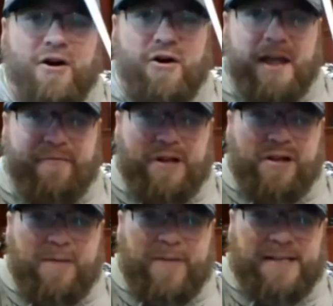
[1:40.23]
Every
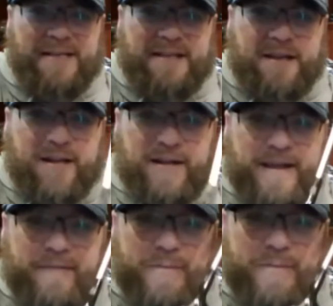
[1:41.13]
club has
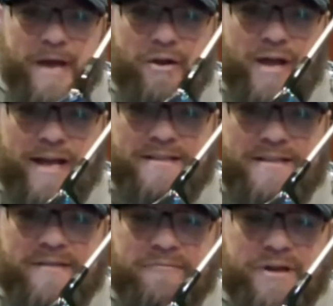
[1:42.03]
every metal has
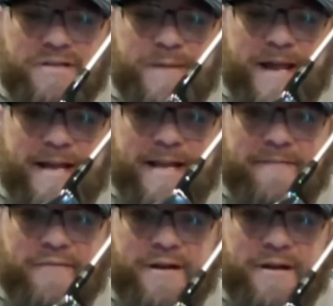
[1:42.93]
the Ridgeback.
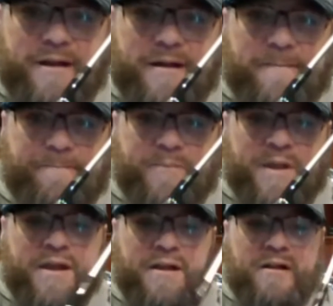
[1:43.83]
Every
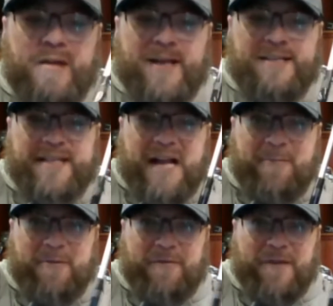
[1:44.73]
club has
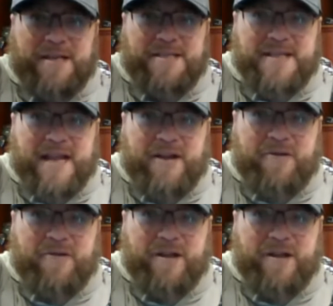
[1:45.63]
diamond face now.